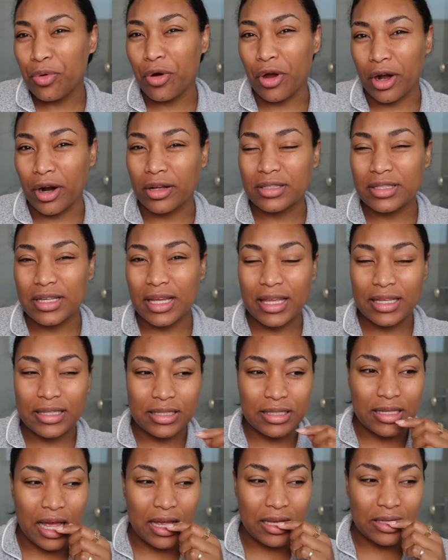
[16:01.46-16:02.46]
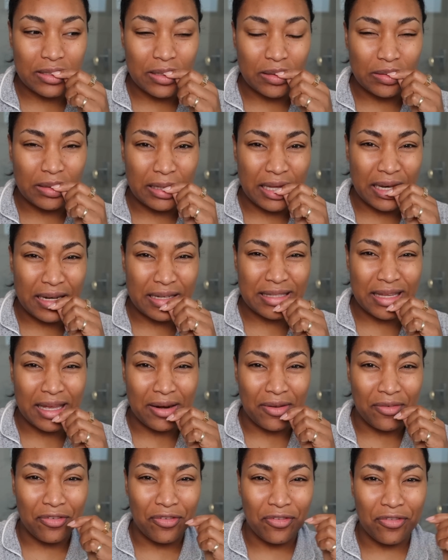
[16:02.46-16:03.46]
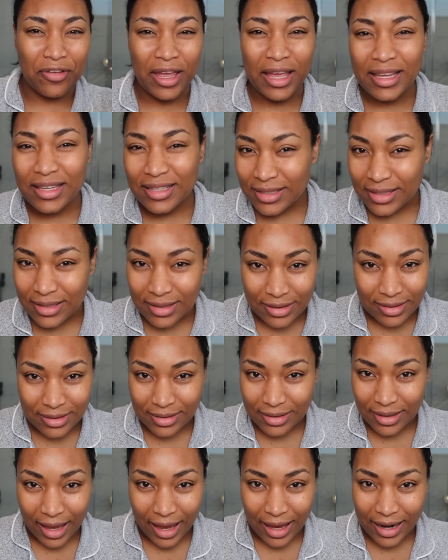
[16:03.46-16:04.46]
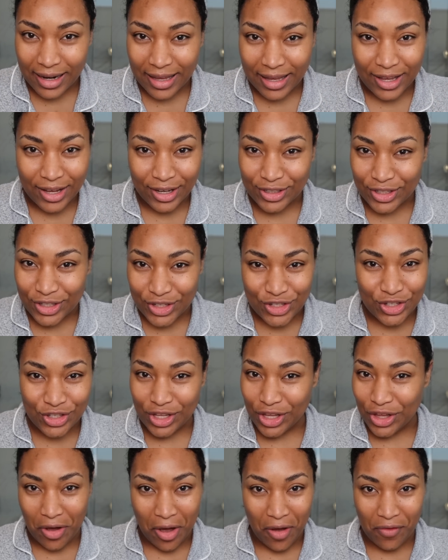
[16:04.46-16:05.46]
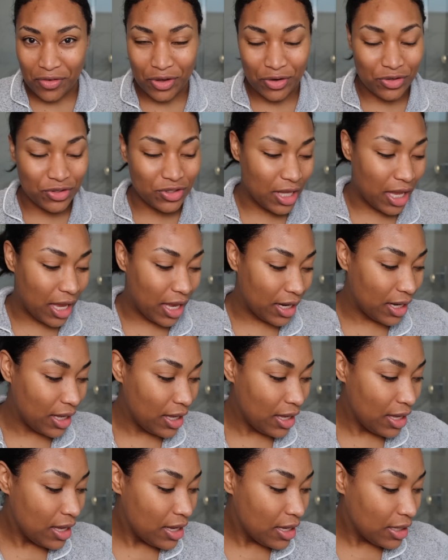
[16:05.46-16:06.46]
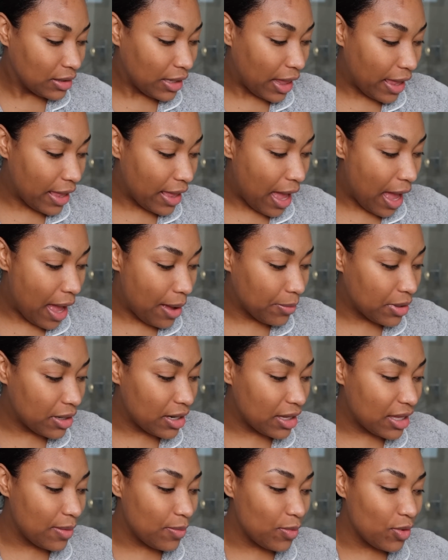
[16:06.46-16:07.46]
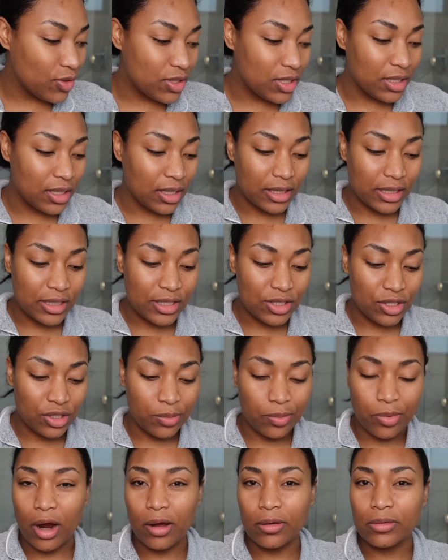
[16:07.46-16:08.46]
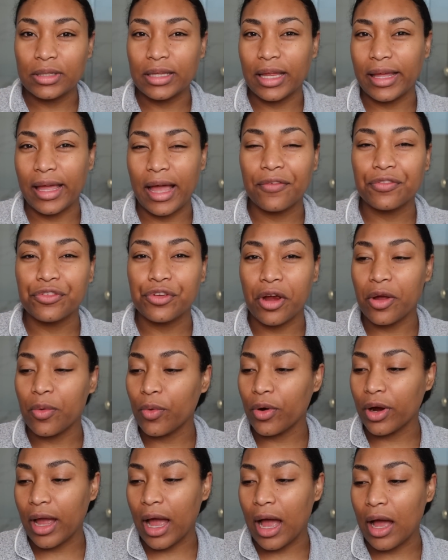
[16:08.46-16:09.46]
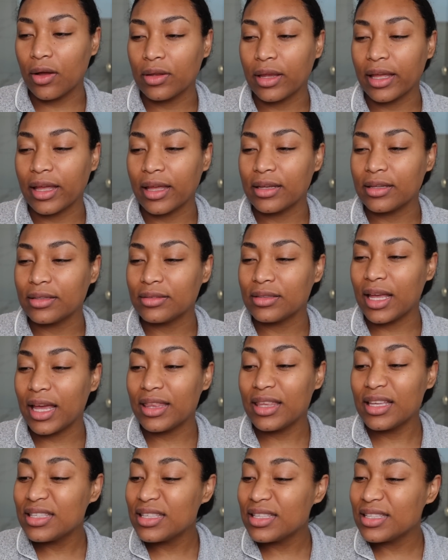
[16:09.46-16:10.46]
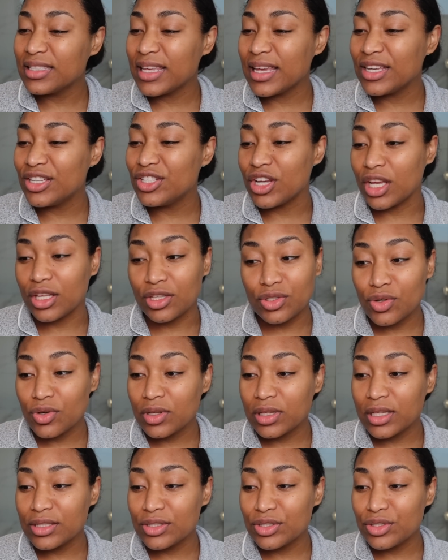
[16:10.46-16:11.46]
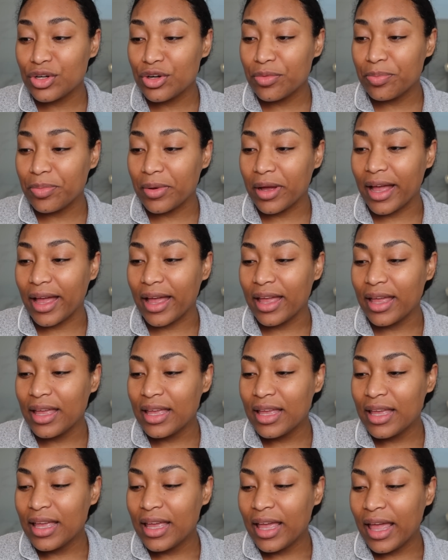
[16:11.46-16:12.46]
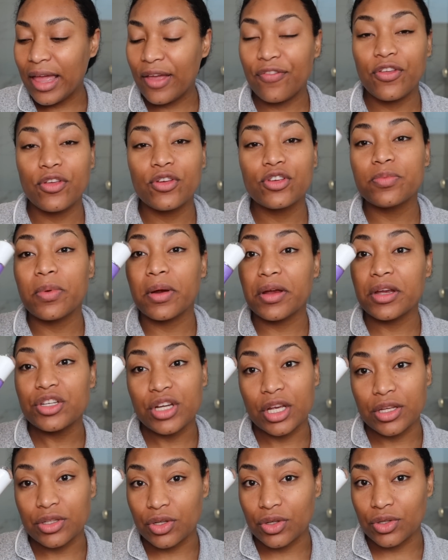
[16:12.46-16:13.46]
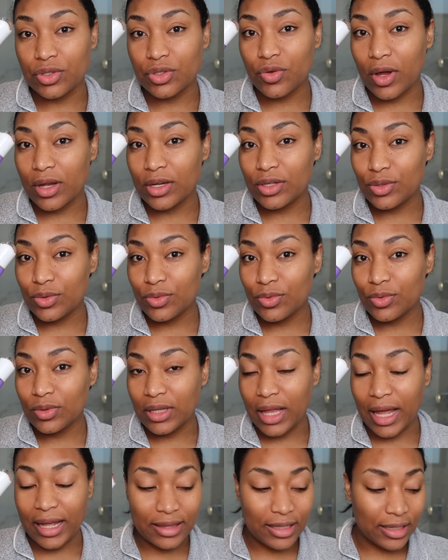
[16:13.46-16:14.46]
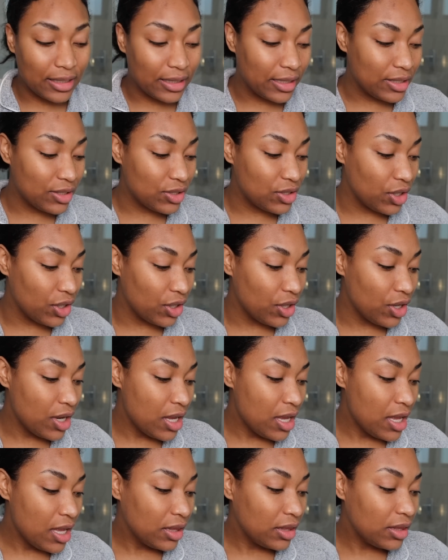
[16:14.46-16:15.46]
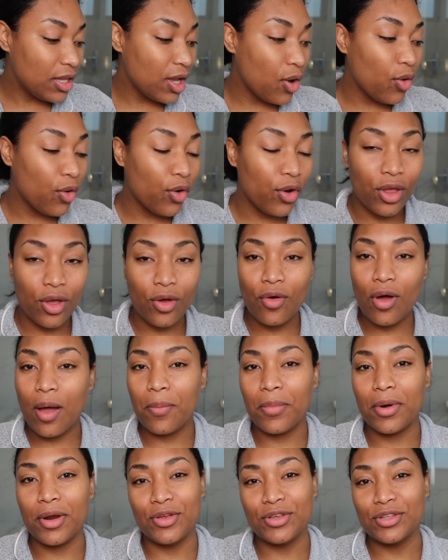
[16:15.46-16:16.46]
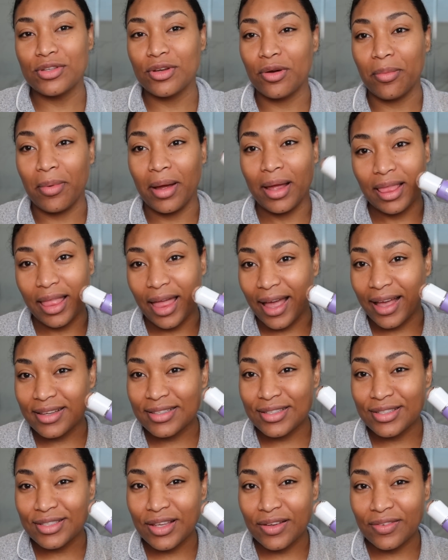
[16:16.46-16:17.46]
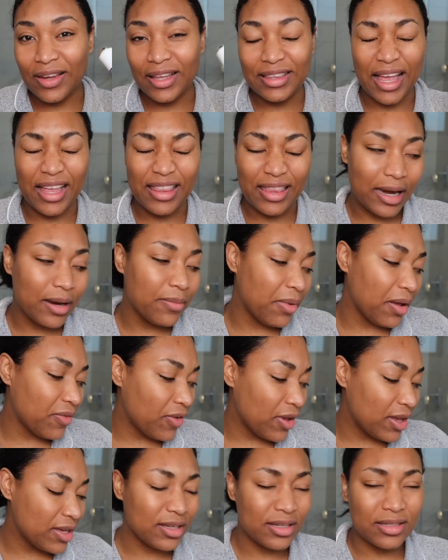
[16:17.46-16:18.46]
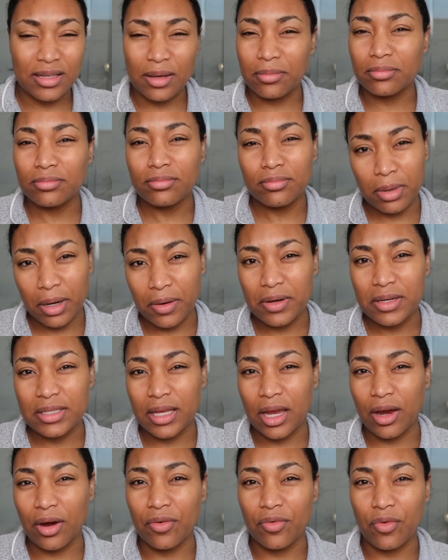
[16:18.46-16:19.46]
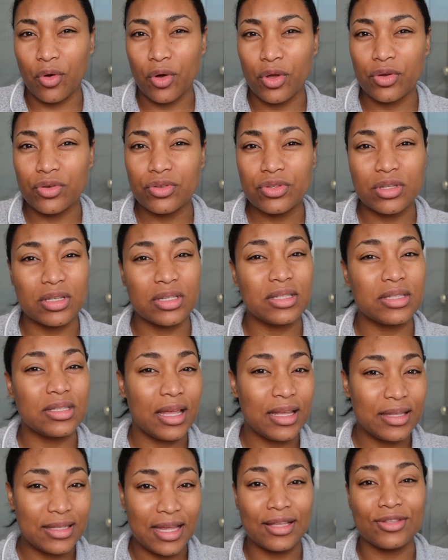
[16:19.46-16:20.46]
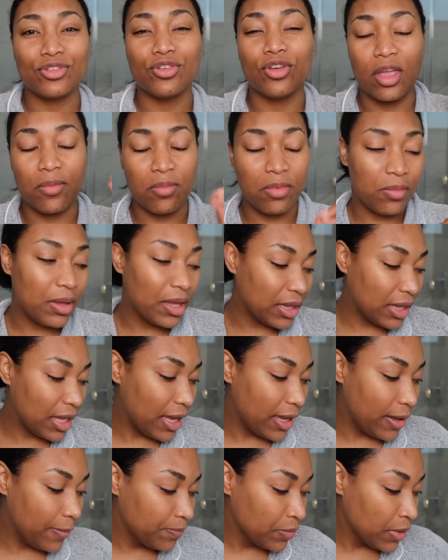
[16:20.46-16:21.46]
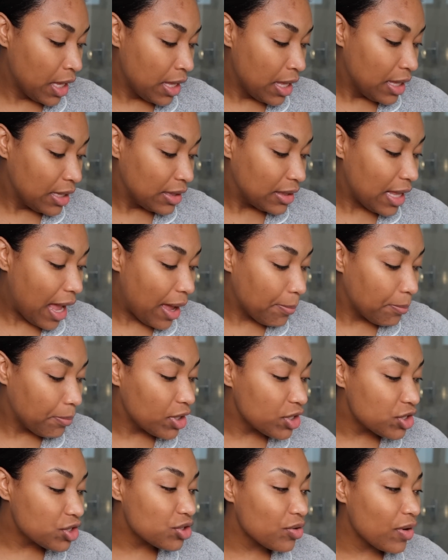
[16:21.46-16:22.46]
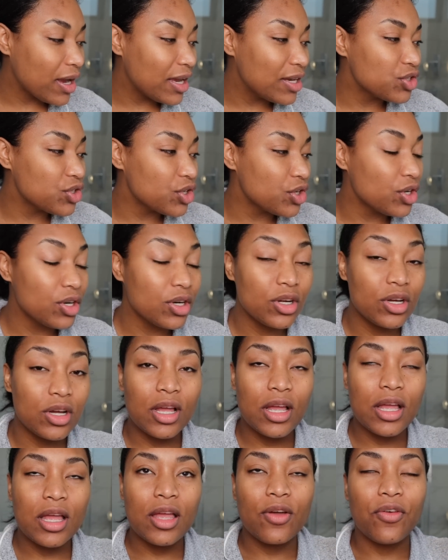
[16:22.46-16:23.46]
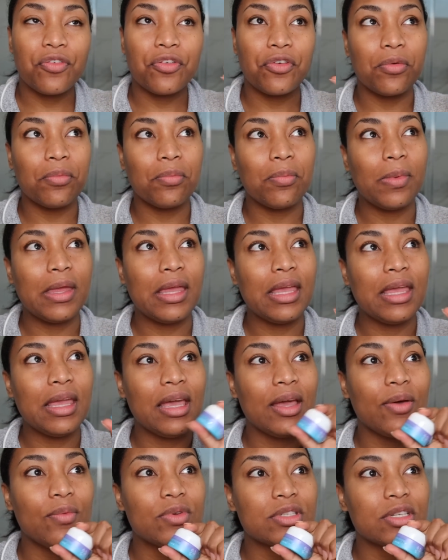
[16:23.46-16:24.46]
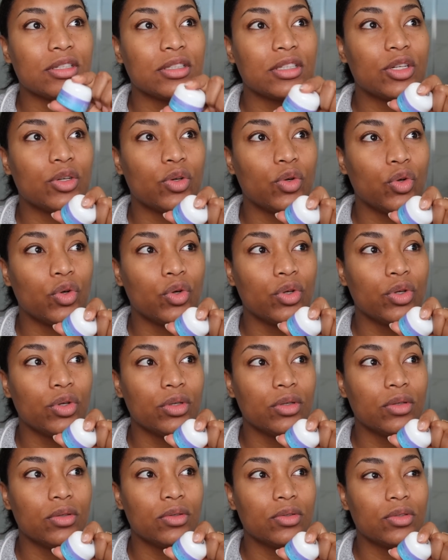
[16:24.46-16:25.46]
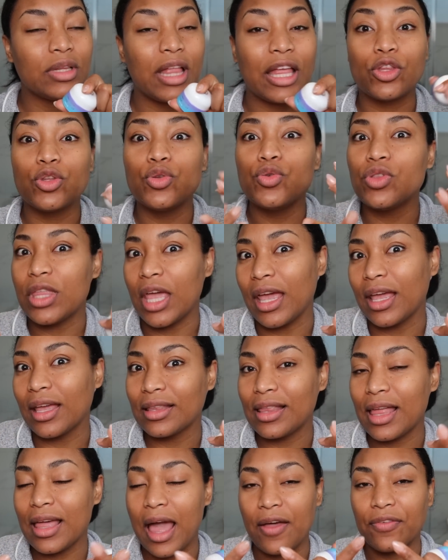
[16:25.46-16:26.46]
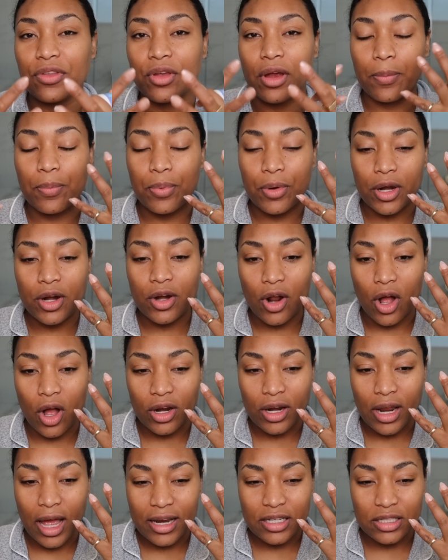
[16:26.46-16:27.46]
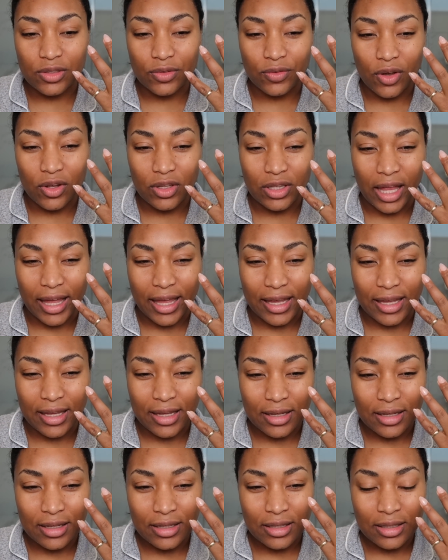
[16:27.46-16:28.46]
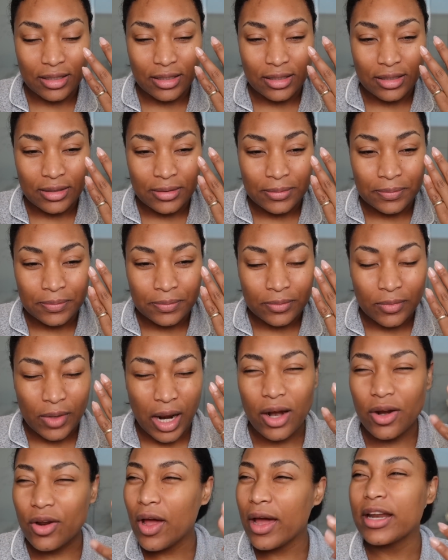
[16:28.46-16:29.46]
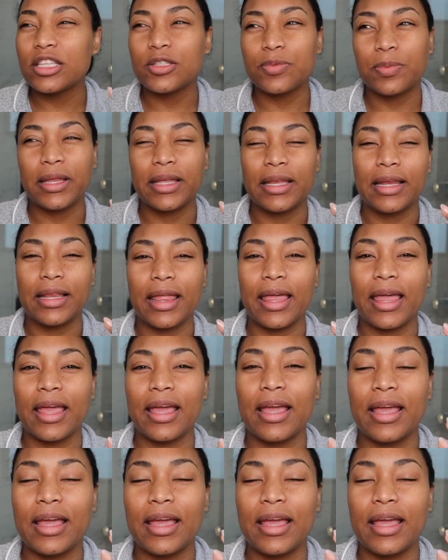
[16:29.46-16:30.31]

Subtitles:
products. Like, it's not something that is gonna fix any condition that you have in your skin. Like, I'm gonna keep using the cleanser probably like after I work out. Like, it doesn't say gentle cleanser, but it feels very gentle. So I do like the cleanser. The oil, I'm gonna use it on my legs and stuff like that, not in my face, because I'm very scared of oils because they tend to give me milia. That moisturizer, for me, it was a little like too thick. Like, after I put it on, I just felt like, I don't know how to explain it. Like,